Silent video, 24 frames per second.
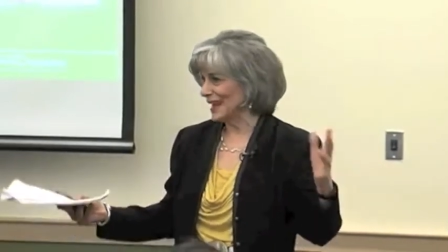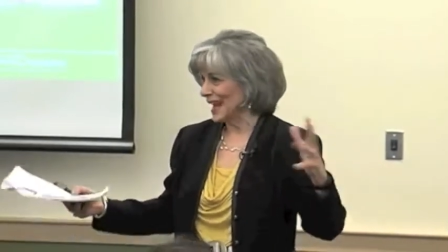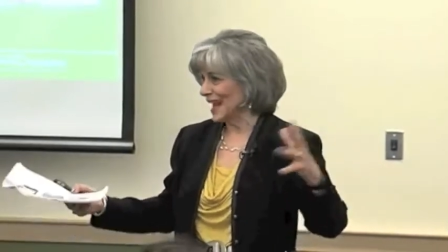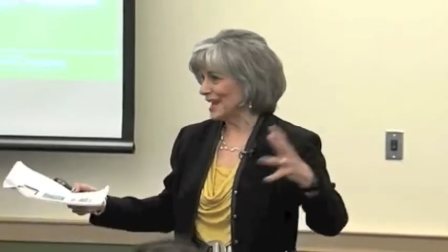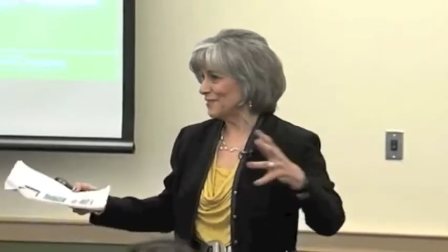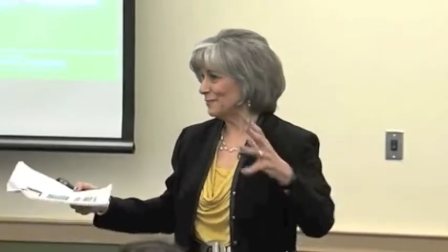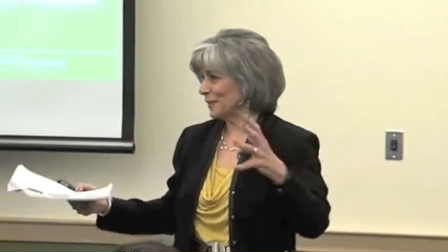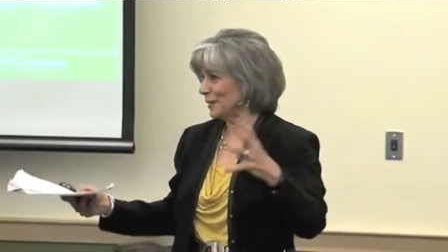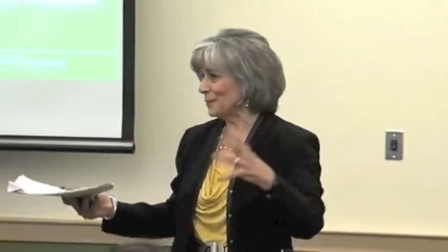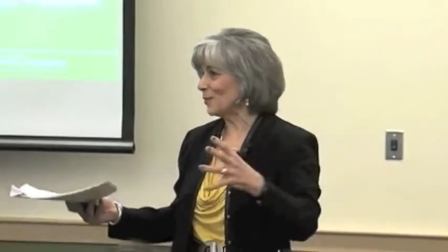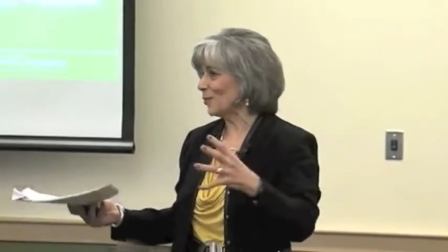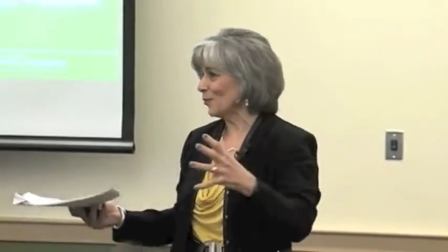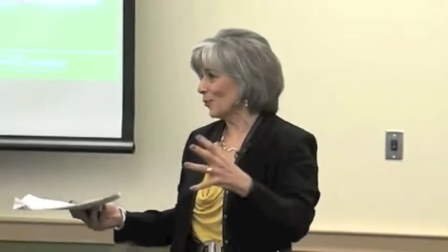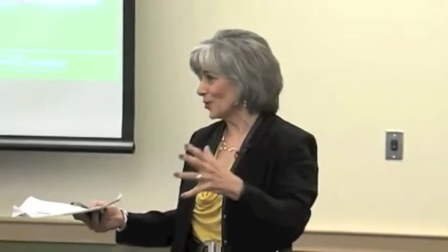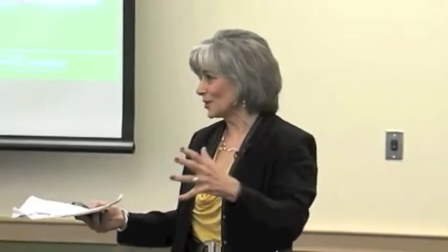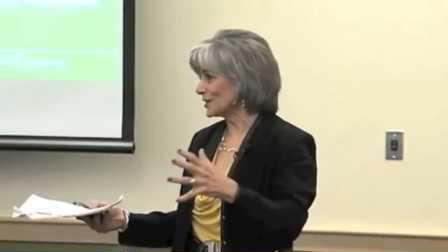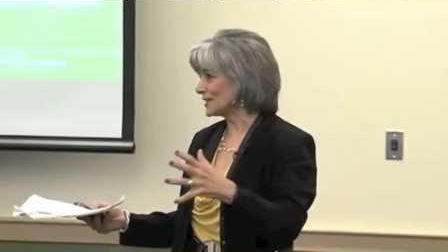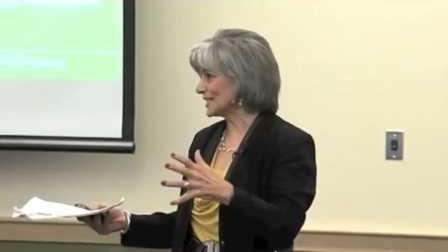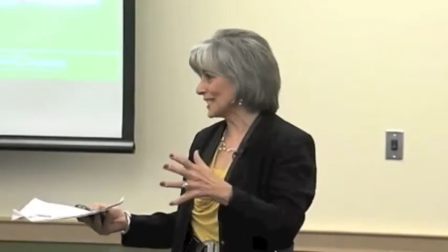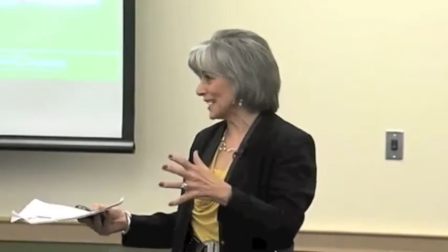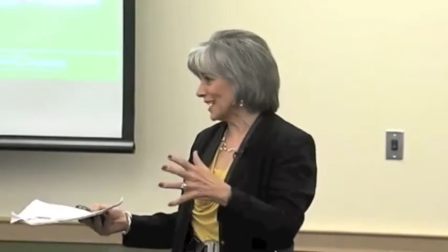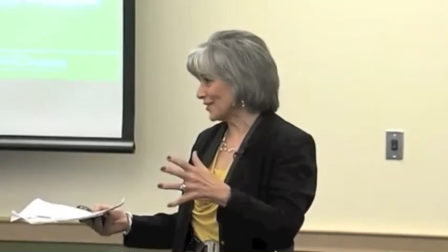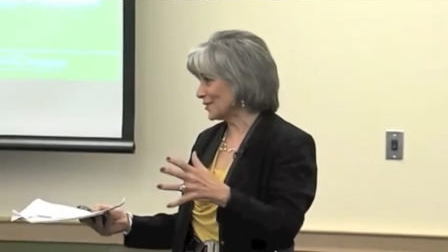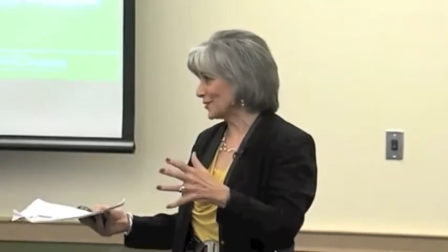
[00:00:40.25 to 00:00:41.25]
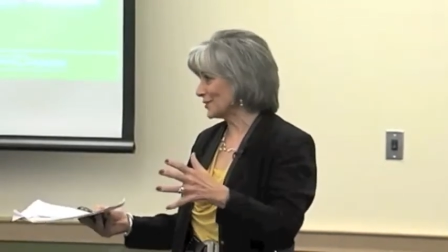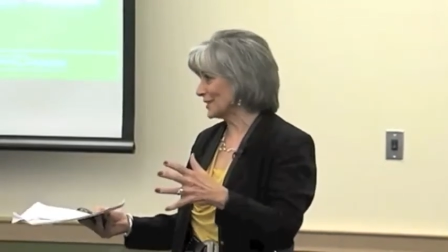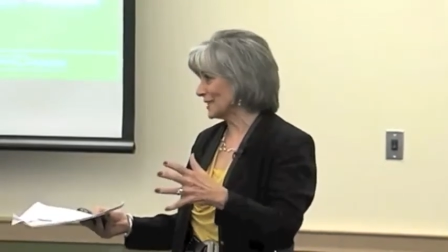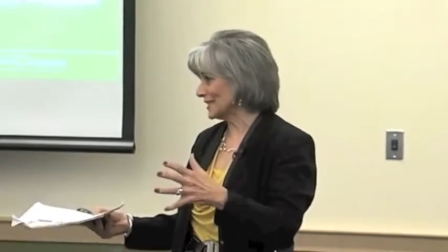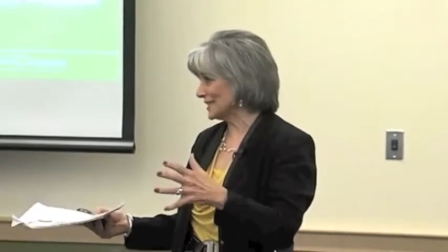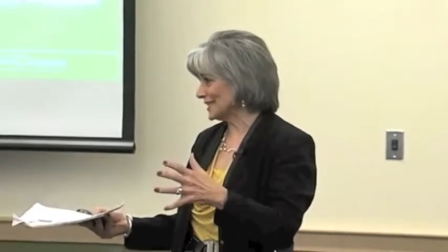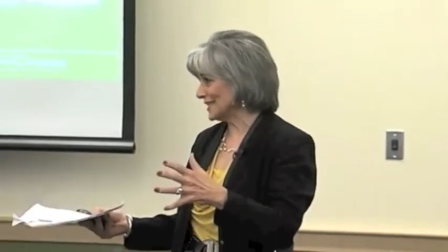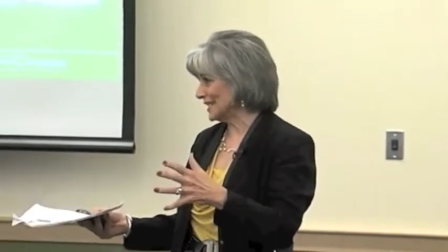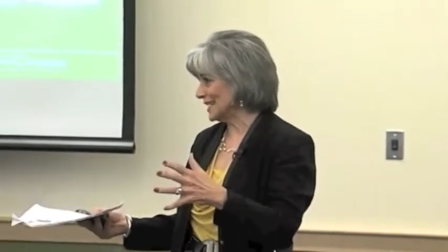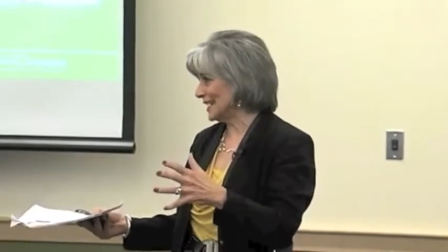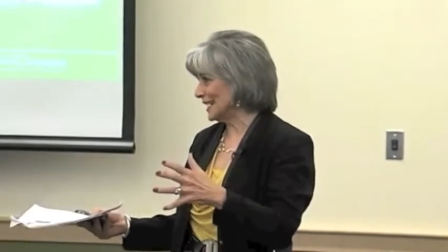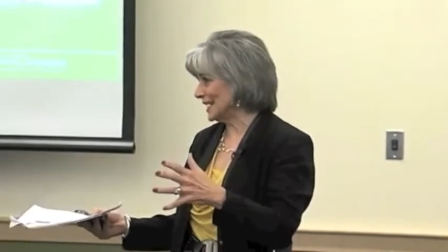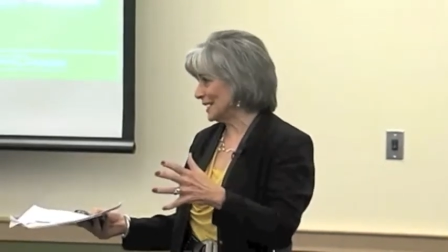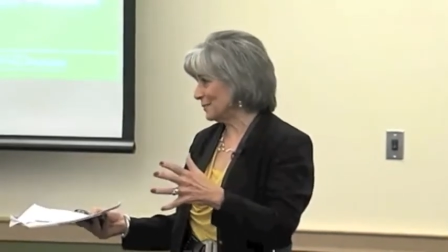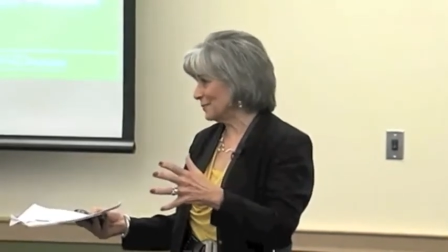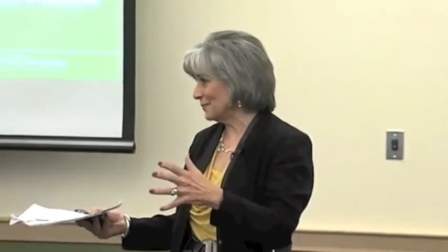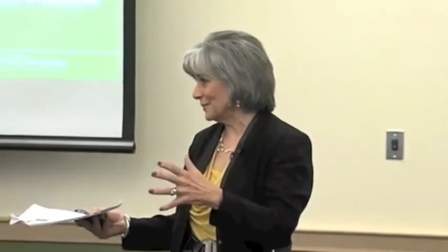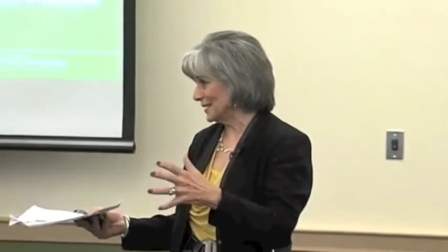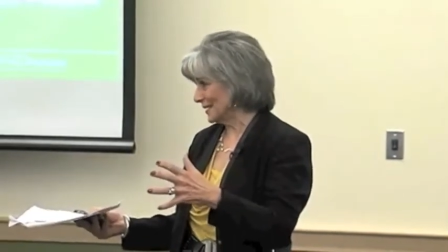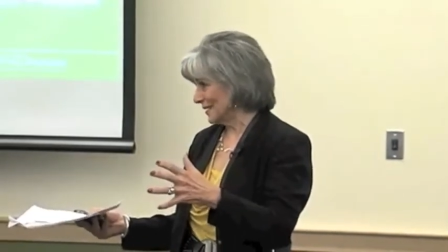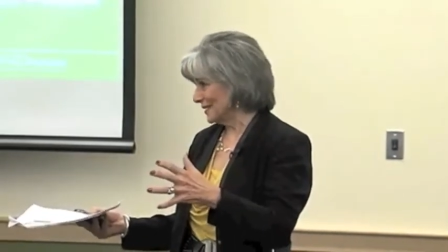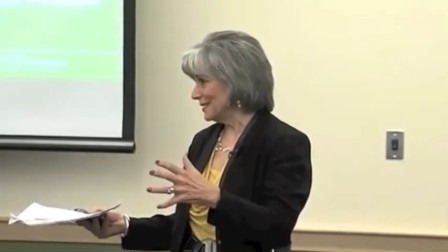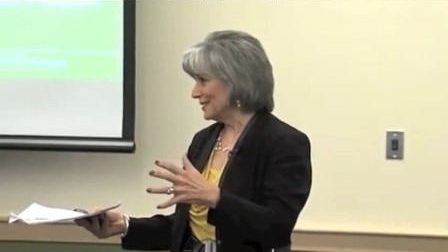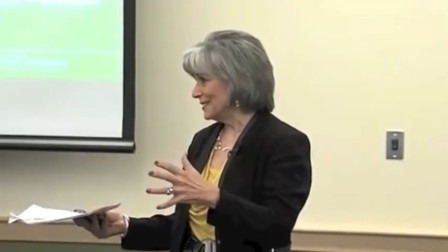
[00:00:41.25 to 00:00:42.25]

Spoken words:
have people work together in a team.